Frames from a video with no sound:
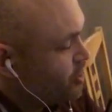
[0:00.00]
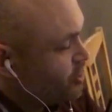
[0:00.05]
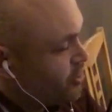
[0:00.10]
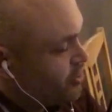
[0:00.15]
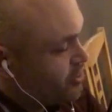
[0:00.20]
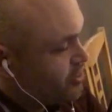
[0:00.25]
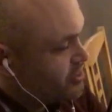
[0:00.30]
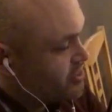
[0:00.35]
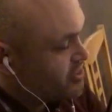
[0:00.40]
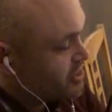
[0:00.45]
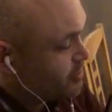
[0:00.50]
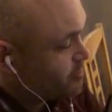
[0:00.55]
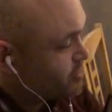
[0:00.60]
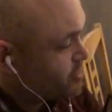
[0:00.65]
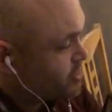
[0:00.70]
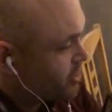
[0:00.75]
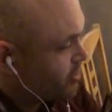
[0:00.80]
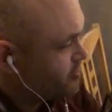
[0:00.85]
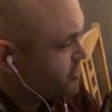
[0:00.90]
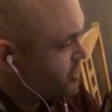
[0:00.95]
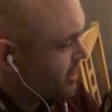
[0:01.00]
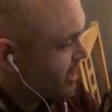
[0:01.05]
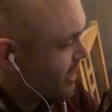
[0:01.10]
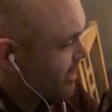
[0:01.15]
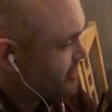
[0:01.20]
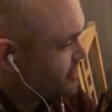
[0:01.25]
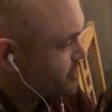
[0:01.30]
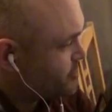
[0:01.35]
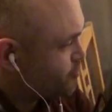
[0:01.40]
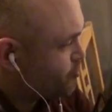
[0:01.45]
Sometimes you
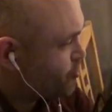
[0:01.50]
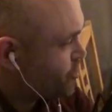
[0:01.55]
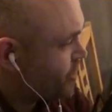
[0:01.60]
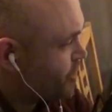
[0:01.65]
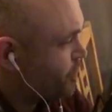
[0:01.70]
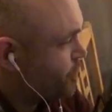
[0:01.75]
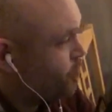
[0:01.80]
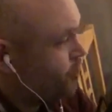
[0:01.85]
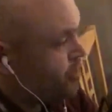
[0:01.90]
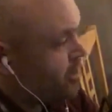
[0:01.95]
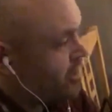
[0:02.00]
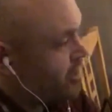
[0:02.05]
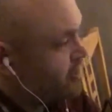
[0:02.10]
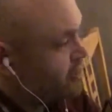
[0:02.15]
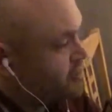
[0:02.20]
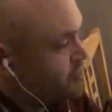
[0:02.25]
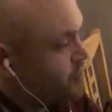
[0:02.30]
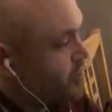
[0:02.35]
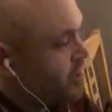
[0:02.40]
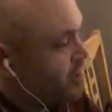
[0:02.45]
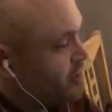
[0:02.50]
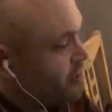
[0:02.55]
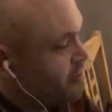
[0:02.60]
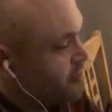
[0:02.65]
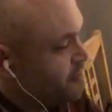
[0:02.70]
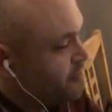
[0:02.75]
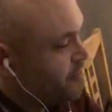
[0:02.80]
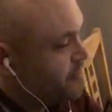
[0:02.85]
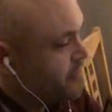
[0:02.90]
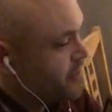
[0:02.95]
had to pre-book it as well.
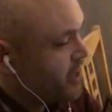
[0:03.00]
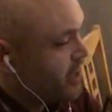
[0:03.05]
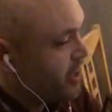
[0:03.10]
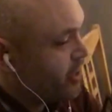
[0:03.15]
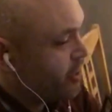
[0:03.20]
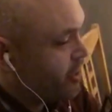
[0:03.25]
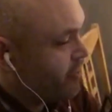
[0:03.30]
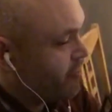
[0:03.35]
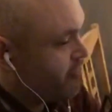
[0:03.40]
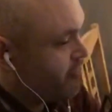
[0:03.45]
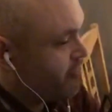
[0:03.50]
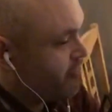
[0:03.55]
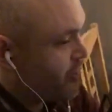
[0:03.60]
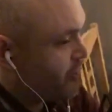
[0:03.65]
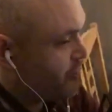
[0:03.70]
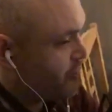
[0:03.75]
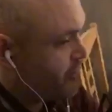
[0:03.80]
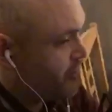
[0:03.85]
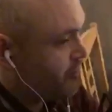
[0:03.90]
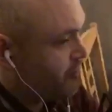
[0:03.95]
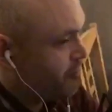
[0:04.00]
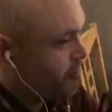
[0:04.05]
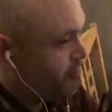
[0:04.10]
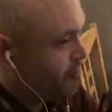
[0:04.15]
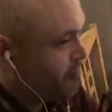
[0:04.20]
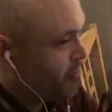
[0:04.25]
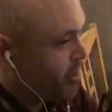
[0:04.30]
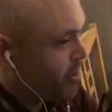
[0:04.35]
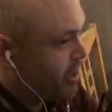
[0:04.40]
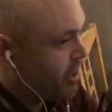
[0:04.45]
And I remember
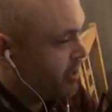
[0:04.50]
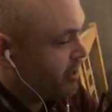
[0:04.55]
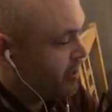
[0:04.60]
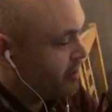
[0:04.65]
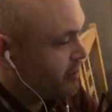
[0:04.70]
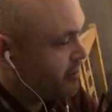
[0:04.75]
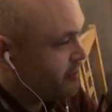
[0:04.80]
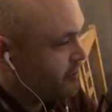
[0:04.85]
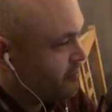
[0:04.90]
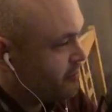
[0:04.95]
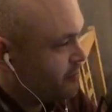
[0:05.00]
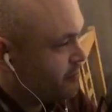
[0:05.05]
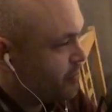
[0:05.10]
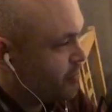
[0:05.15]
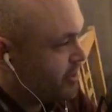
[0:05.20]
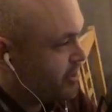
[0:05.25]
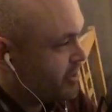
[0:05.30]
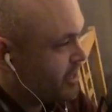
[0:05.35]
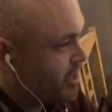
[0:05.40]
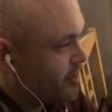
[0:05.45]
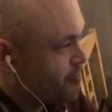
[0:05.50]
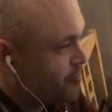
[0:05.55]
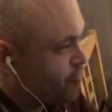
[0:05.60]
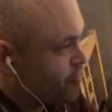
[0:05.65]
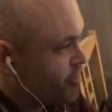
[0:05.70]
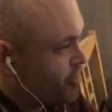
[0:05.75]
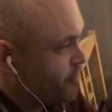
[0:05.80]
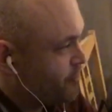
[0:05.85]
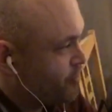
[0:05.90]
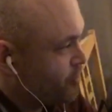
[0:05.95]
my dad
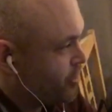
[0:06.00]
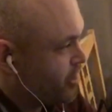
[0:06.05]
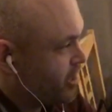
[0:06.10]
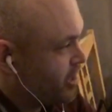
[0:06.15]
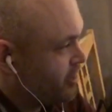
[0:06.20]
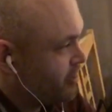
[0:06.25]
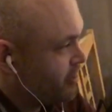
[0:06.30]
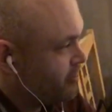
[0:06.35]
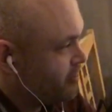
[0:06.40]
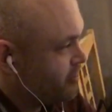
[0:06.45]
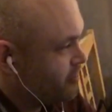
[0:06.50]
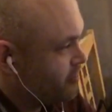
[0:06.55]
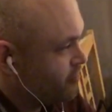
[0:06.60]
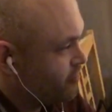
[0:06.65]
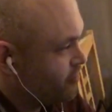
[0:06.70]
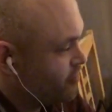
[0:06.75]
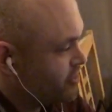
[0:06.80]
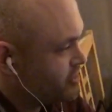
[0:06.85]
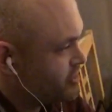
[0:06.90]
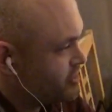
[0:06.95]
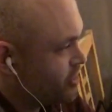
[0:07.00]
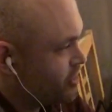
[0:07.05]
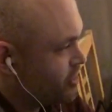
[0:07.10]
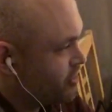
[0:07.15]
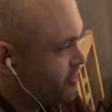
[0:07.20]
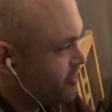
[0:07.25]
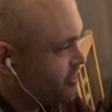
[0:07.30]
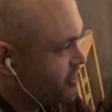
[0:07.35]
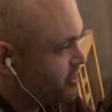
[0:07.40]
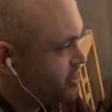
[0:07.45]
pre-booking Return of the
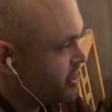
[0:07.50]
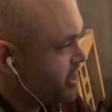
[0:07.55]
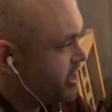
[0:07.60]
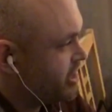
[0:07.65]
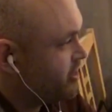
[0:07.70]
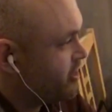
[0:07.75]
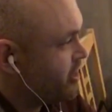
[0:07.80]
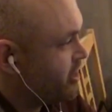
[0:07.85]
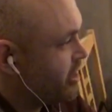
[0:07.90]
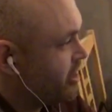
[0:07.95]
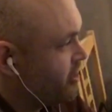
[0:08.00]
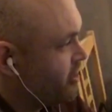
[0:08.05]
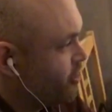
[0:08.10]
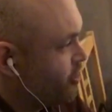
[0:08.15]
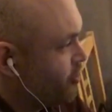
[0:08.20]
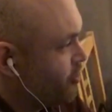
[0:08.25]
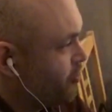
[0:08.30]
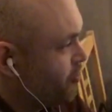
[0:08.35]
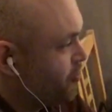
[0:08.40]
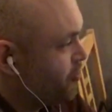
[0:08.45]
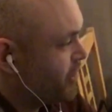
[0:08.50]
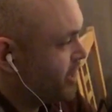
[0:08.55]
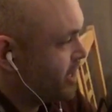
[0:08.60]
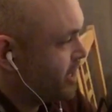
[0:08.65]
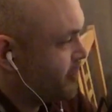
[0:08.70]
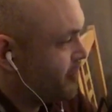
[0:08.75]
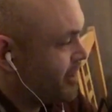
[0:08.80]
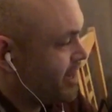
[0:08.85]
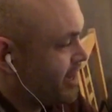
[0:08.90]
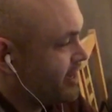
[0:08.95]
Jedi on
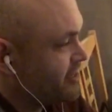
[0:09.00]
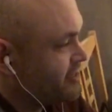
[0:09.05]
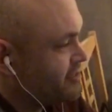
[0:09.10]
Betamax